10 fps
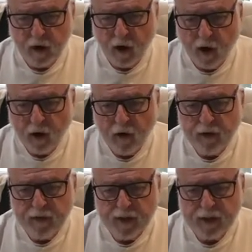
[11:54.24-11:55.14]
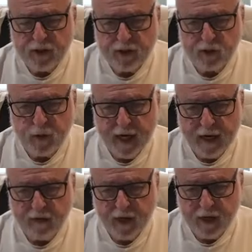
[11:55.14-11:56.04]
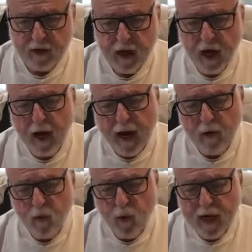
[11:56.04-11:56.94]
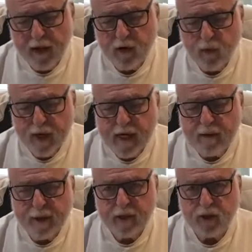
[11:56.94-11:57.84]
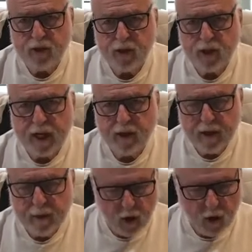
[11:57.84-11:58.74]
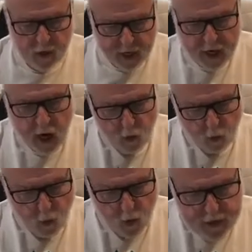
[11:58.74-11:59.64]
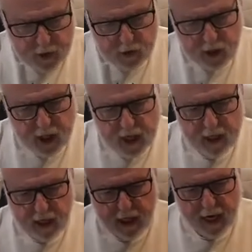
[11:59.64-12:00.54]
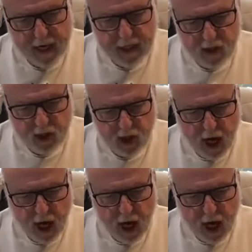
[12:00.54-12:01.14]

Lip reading: all the facilities we have here. And what I think we can best do is say to them, okay, when you're sending a case,